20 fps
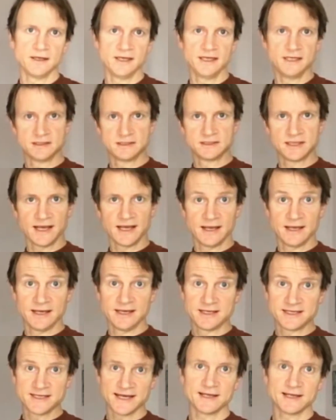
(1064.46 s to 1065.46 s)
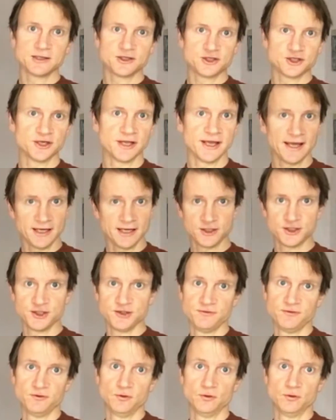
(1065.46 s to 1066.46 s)
is an intelligent energy
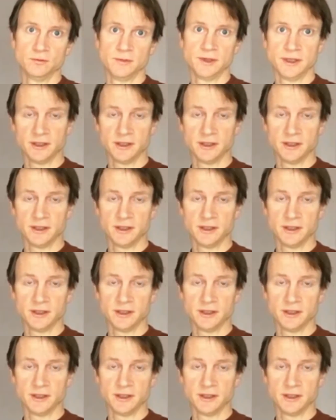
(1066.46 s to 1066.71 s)
form,